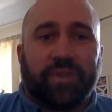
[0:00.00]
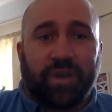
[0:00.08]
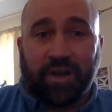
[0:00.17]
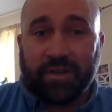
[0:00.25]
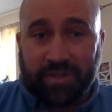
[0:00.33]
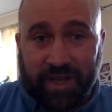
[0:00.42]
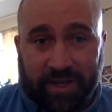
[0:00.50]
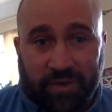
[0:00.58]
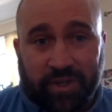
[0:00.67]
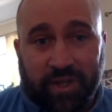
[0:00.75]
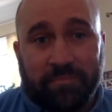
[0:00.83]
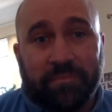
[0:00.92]
Untangle
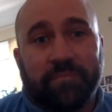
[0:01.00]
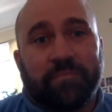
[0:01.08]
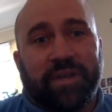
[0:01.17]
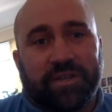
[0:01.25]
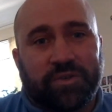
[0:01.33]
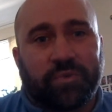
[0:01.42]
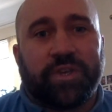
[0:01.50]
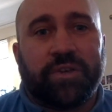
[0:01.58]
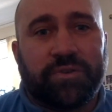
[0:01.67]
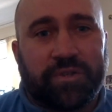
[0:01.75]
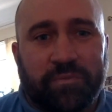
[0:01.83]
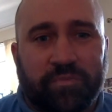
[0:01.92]
them, make sure we
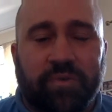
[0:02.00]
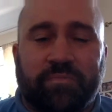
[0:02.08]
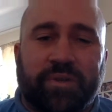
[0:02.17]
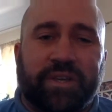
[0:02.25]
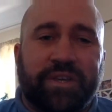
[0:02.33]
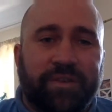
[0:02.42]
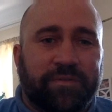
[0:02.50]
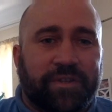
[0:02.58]
use them properly.